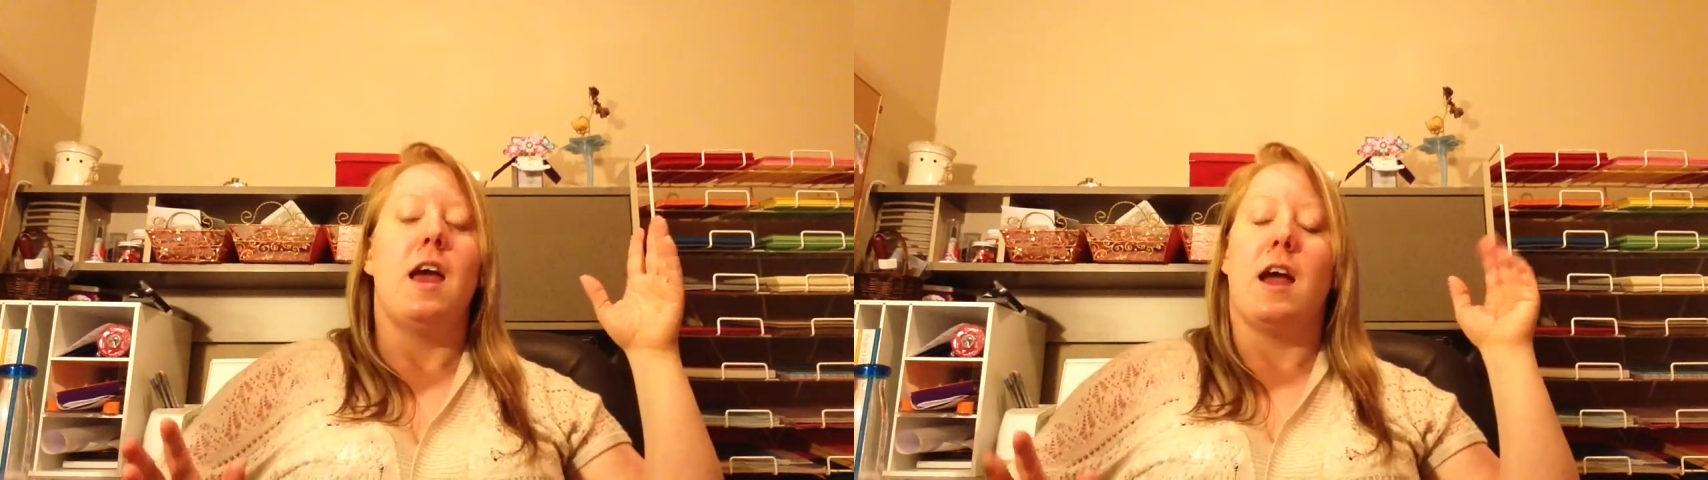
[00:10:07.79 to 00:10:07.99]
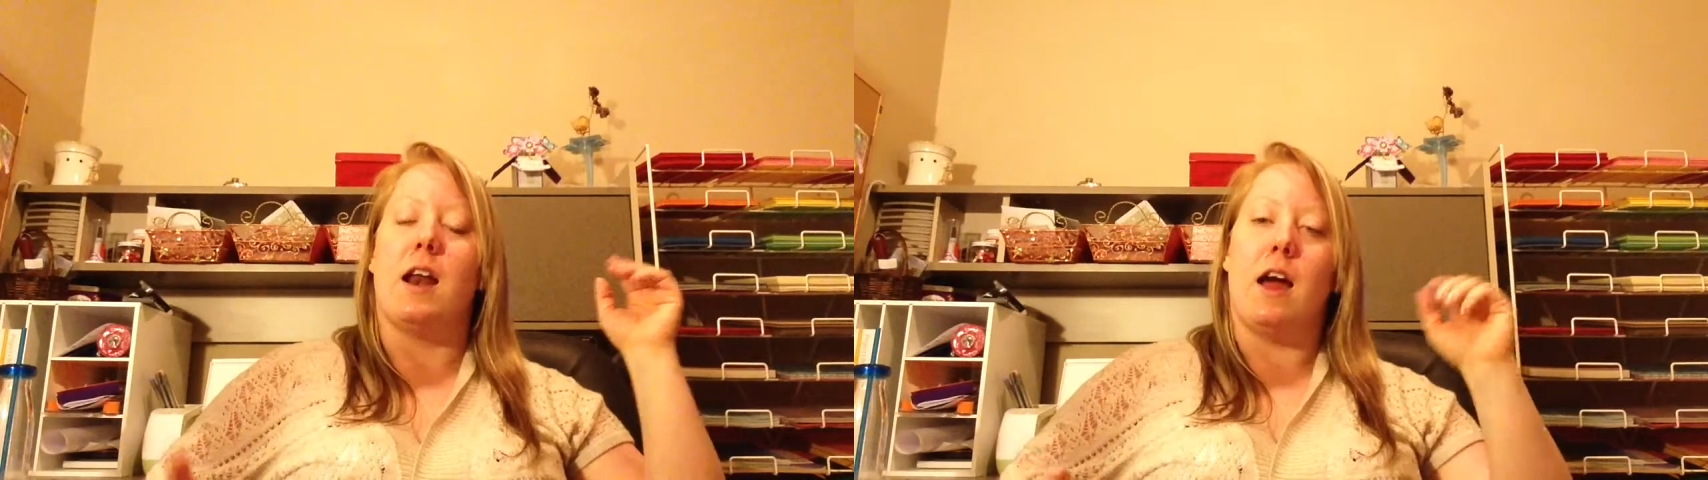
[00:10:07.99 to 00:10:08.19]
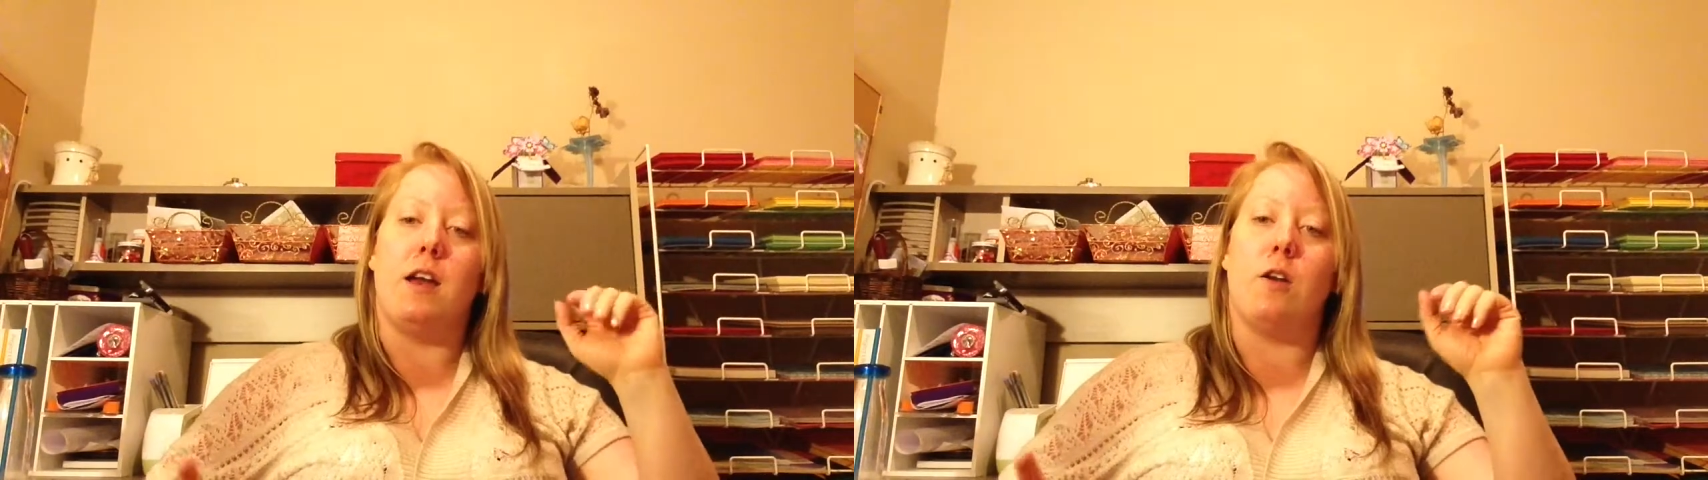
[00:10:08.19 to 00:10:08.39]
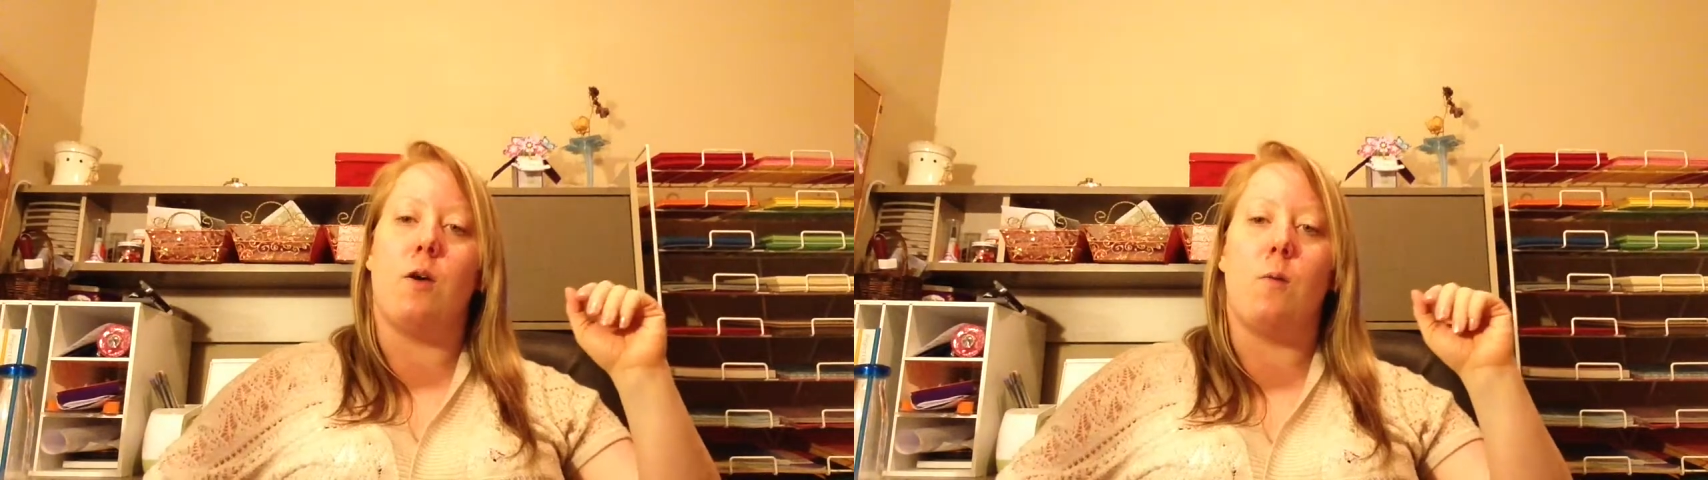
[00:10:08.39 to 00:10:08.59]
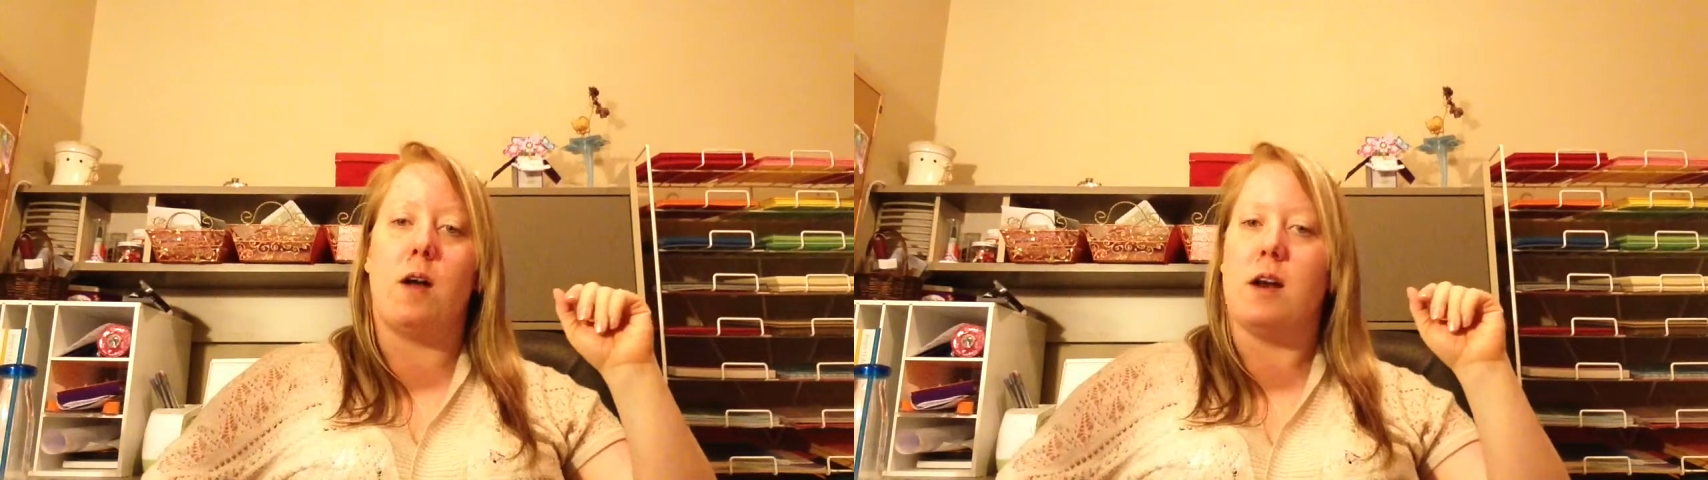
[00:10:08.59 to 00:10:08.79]
And I
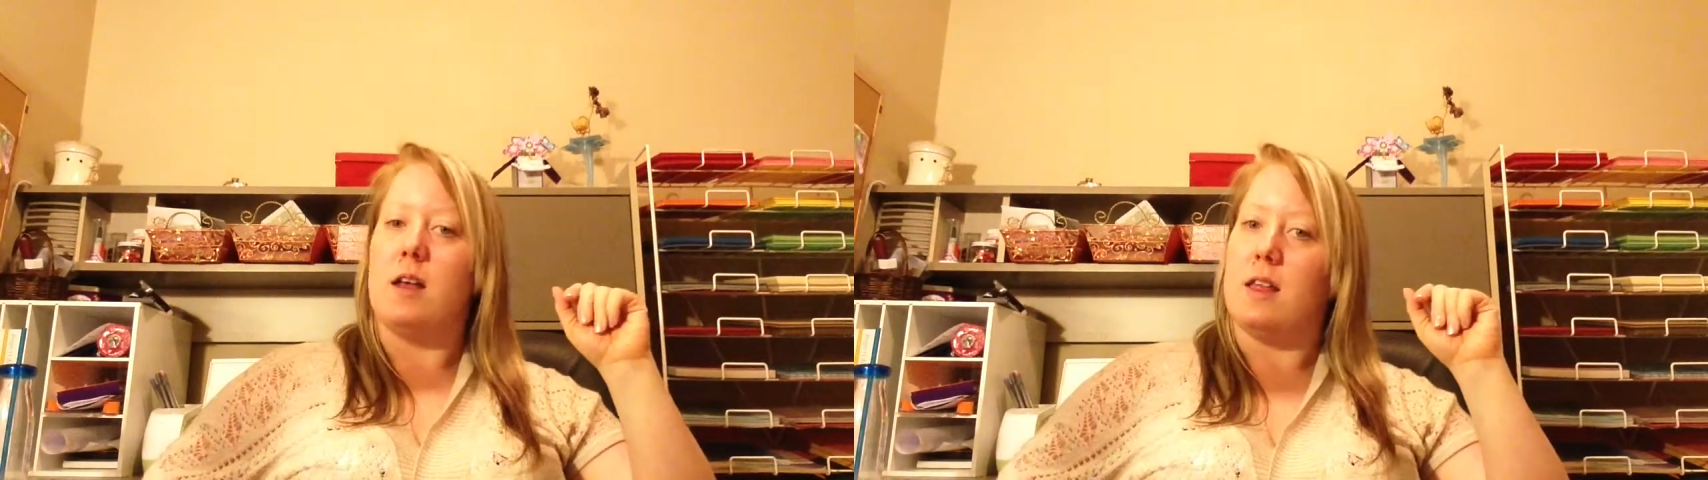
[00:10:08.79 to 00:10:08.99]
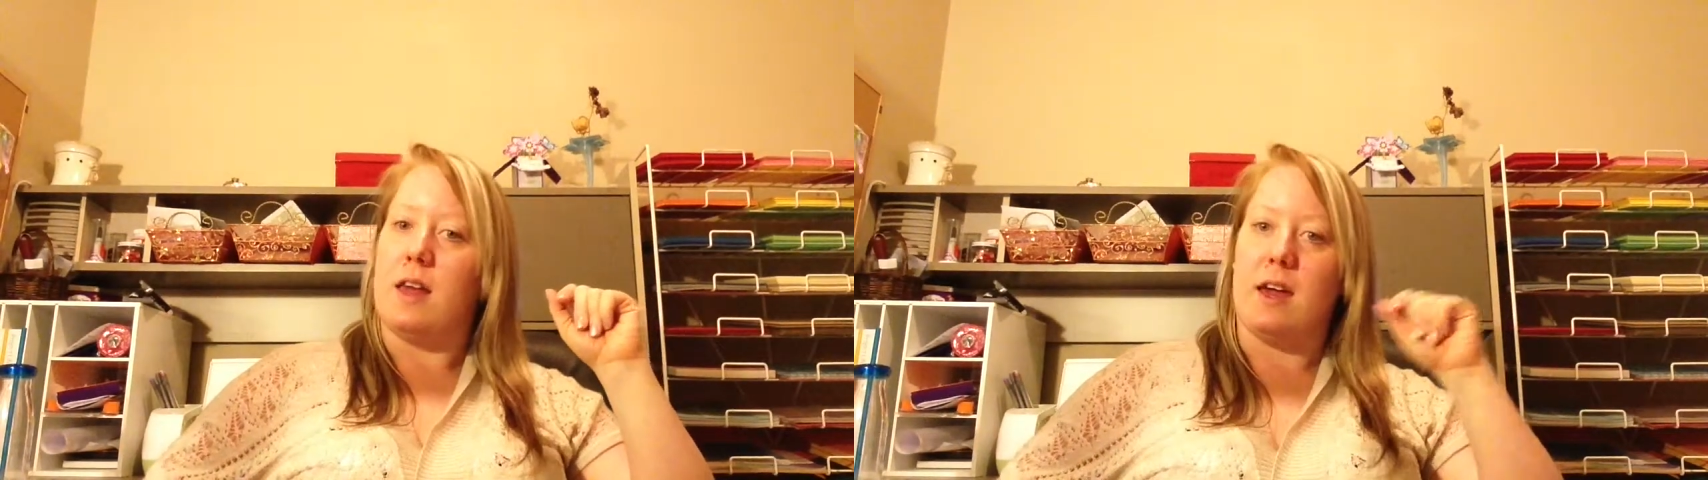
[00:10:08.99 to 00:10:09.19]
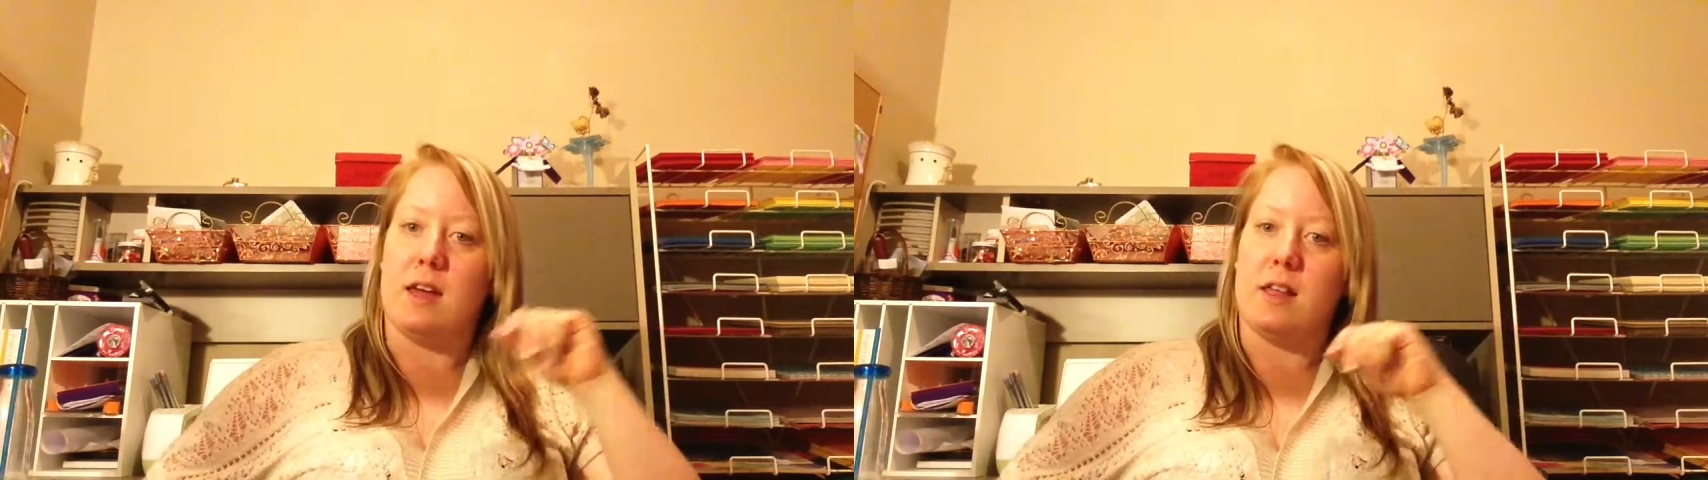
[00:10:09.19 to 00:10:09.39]
don't want to like